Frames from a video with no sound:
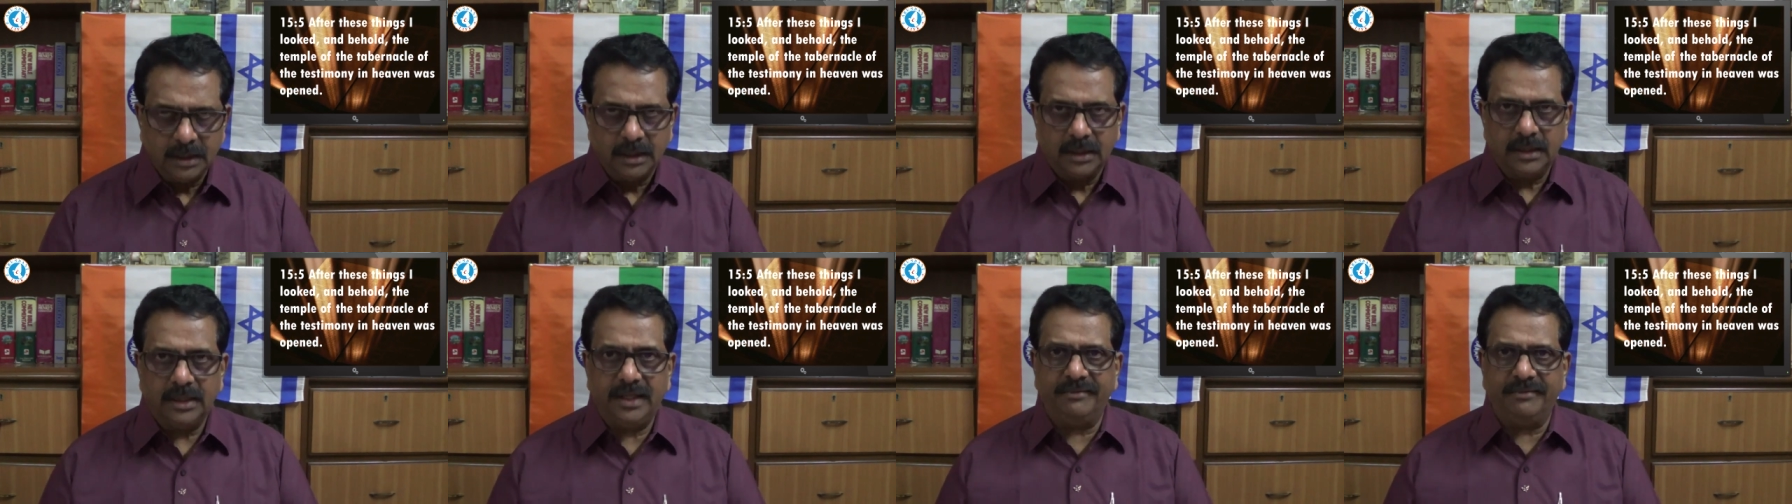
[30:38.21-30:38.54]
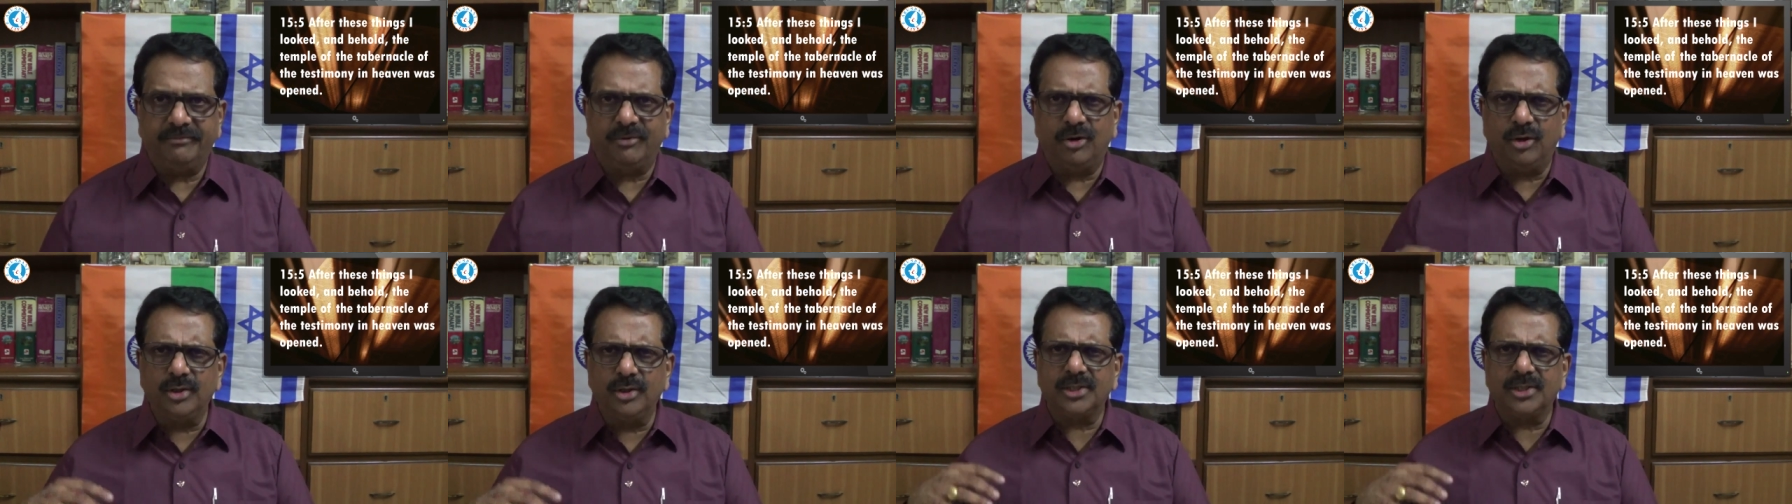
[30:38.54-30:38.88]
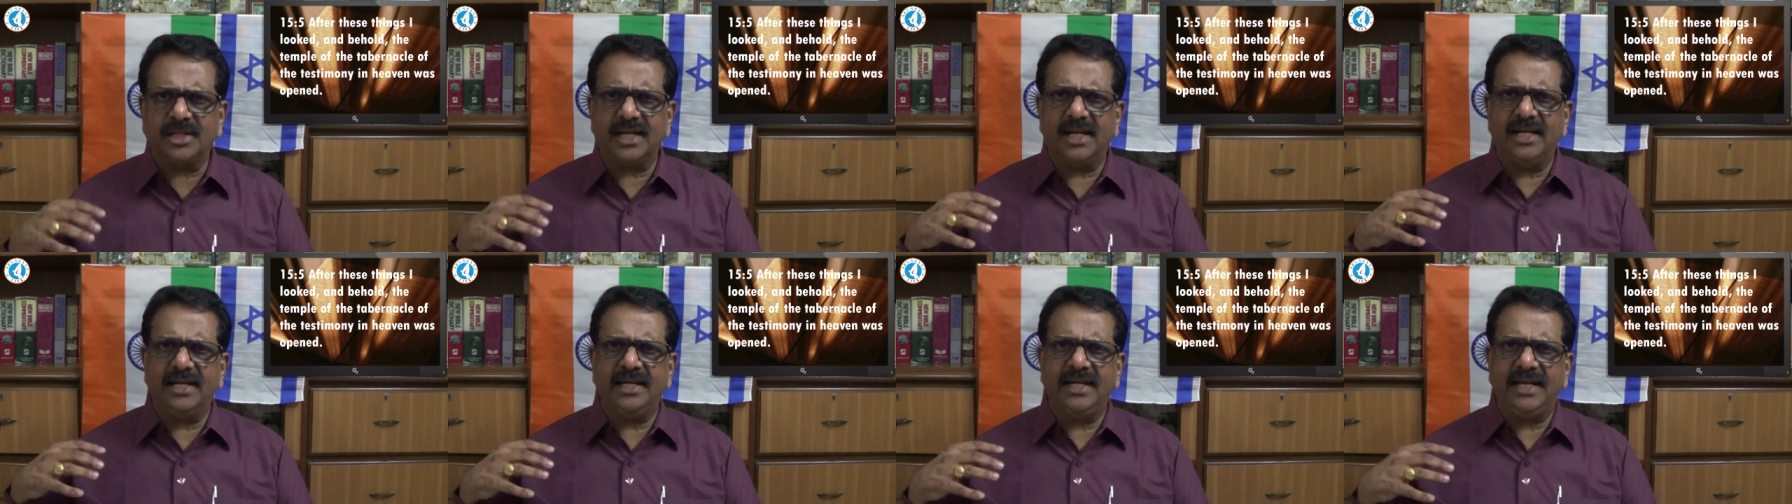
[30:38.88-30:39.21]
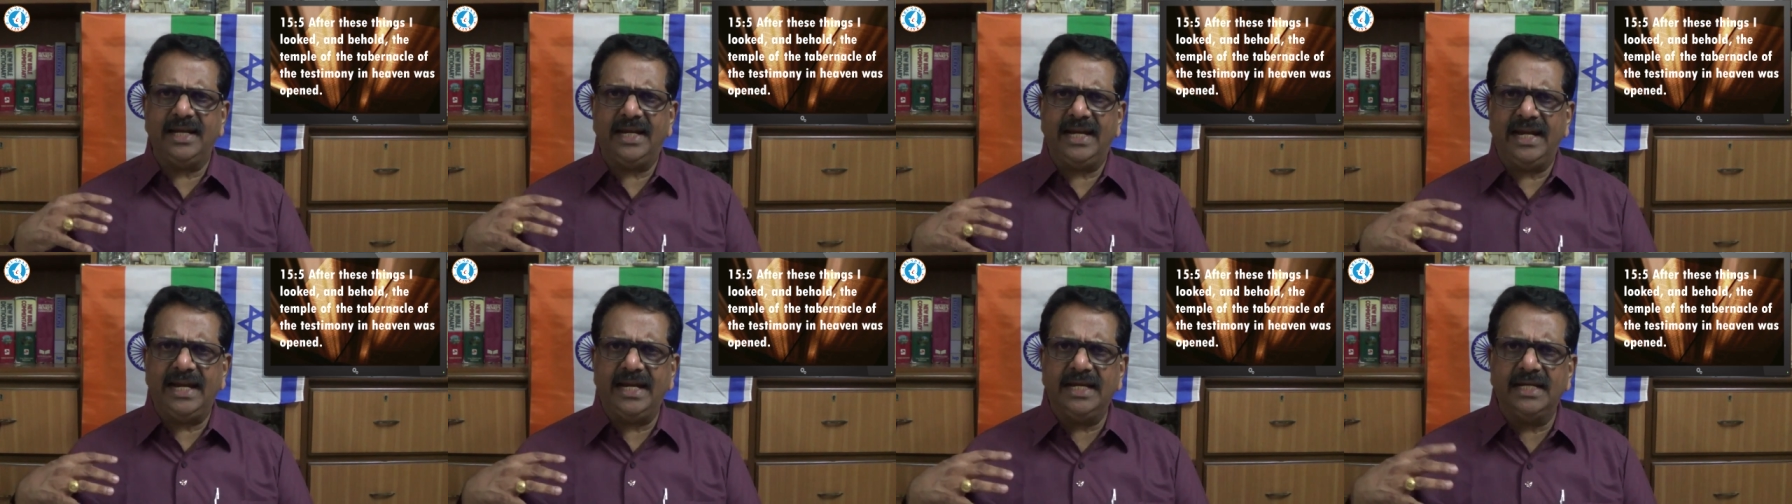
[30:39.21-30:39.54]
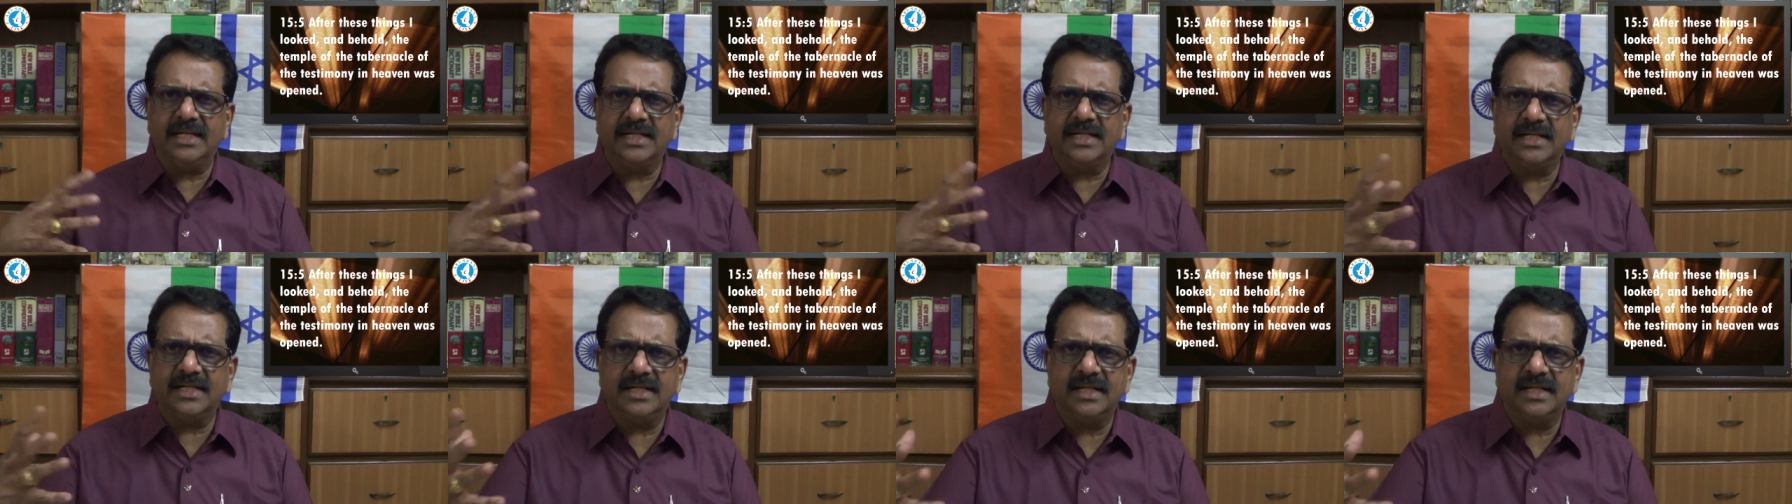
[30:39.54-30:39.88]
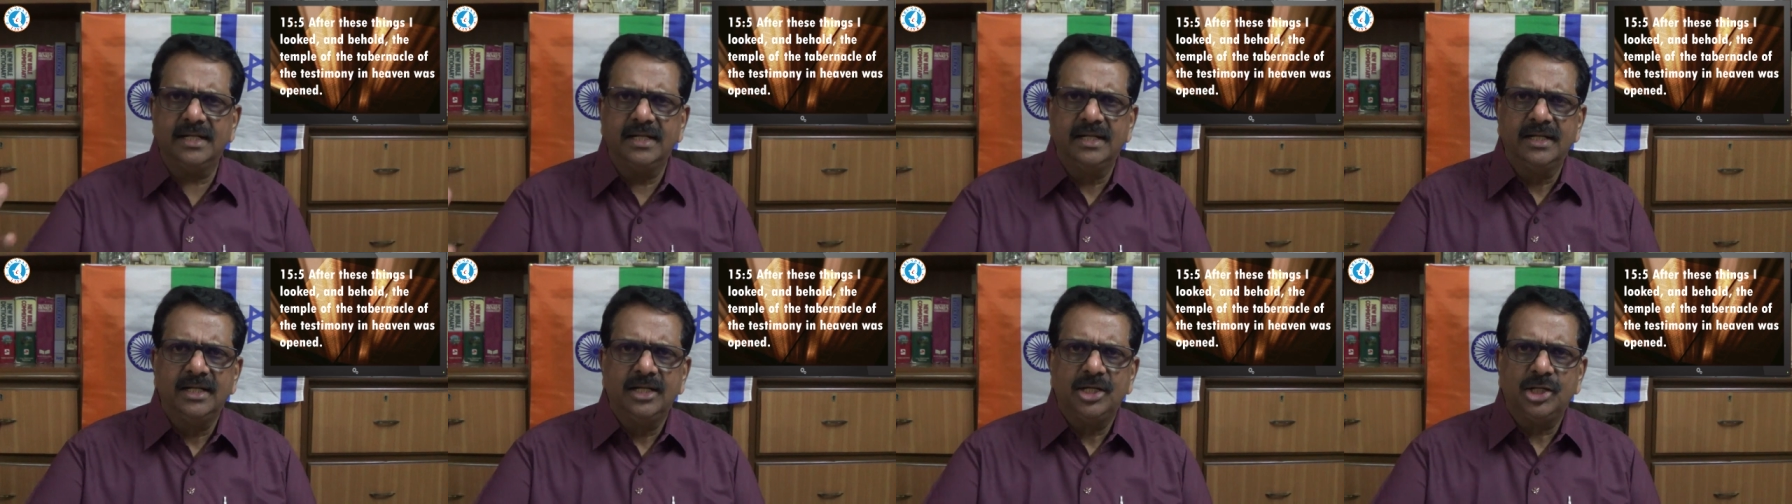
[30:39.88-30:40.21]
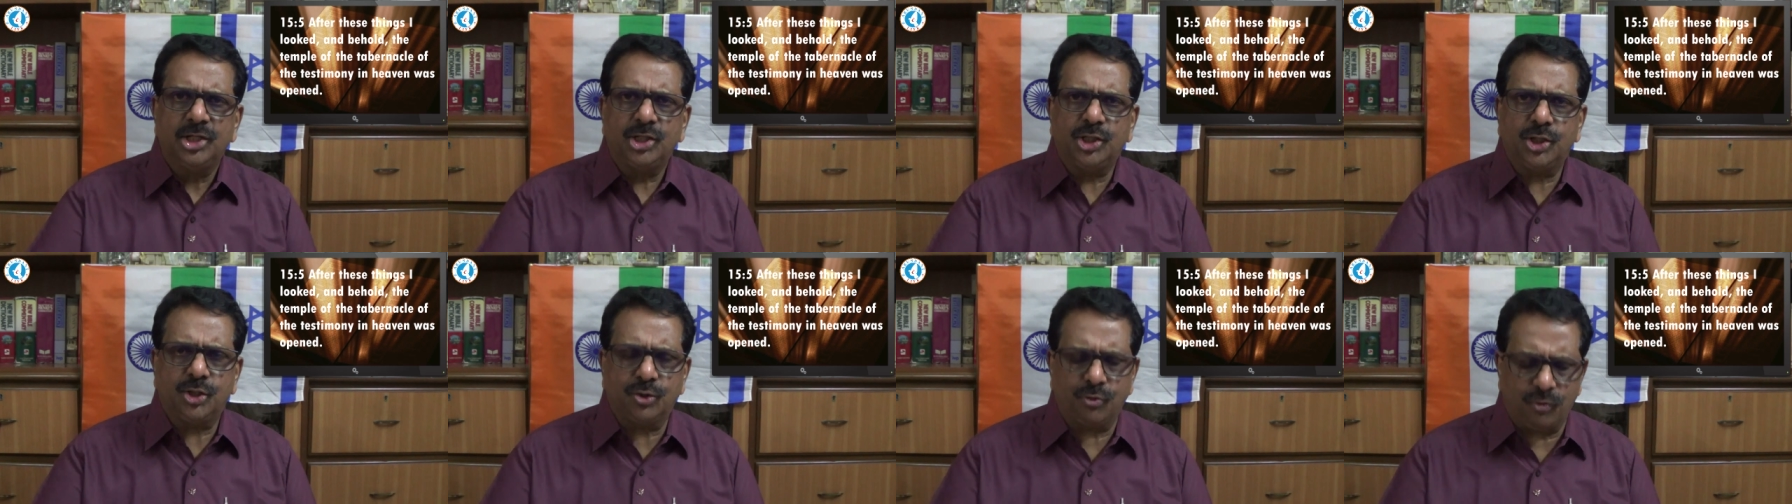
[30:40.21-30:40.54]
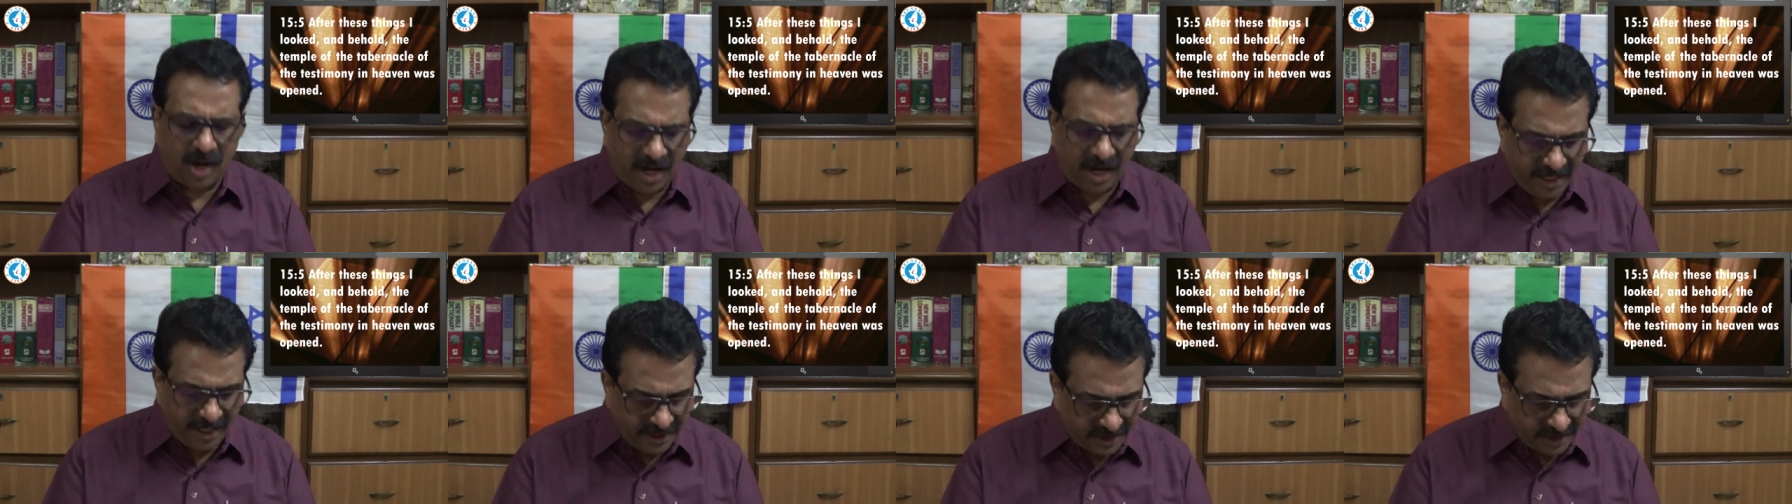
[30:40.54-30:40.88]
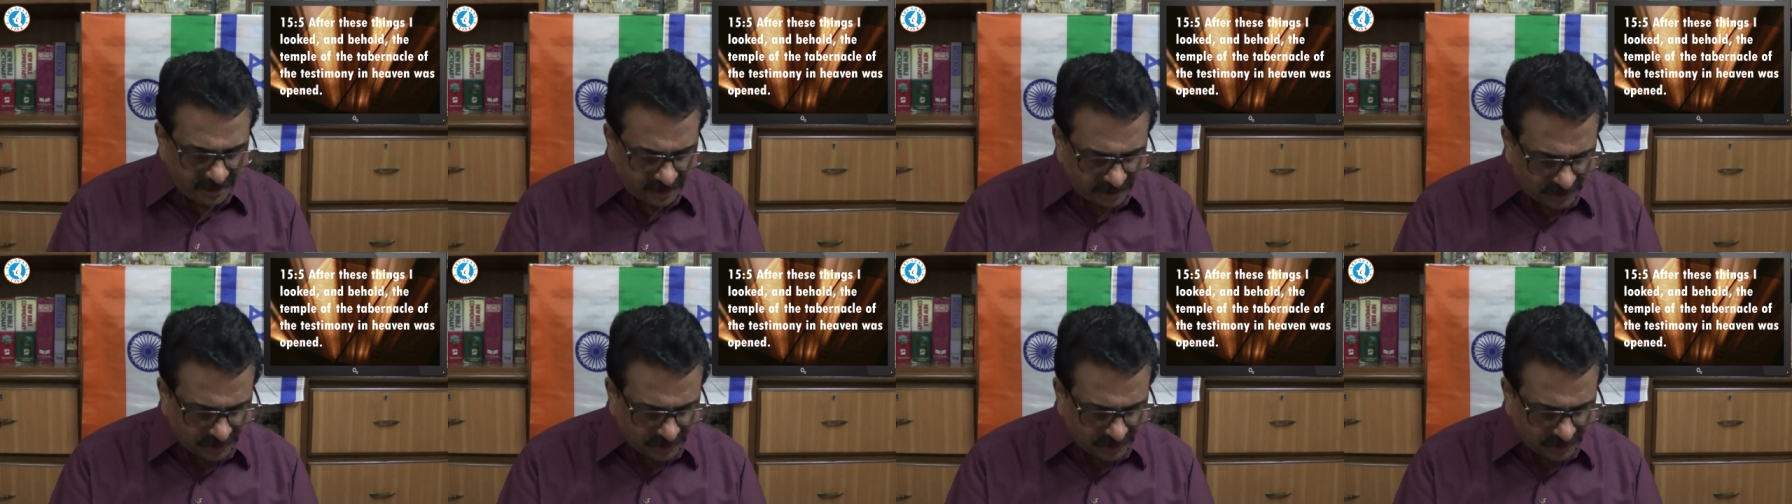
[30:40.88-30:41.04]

there was an inner shrine,